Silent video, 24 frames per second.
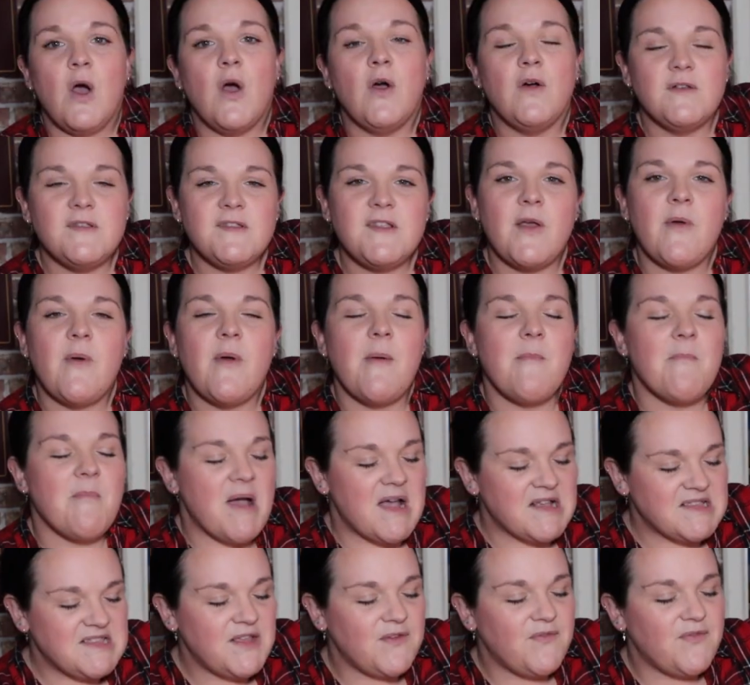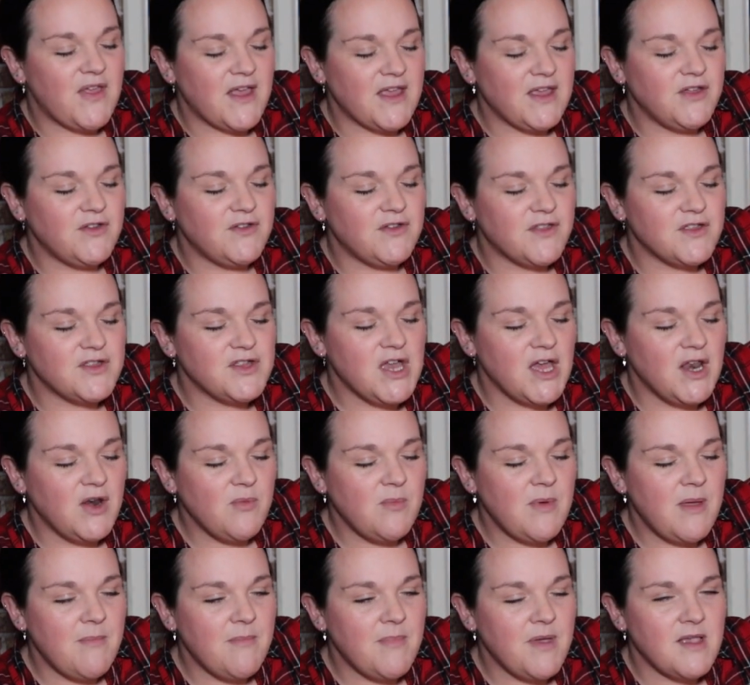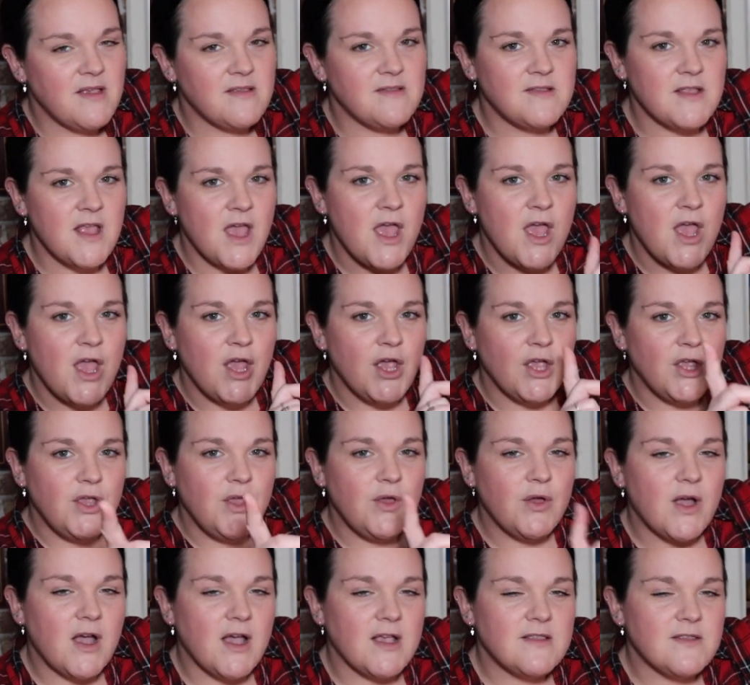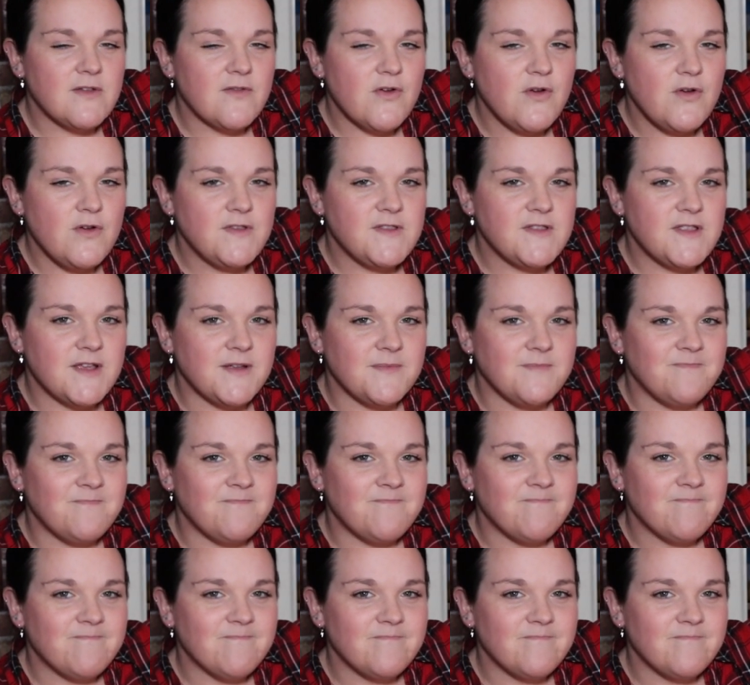Also, a massive thank you to the channel members. You guys are awesome.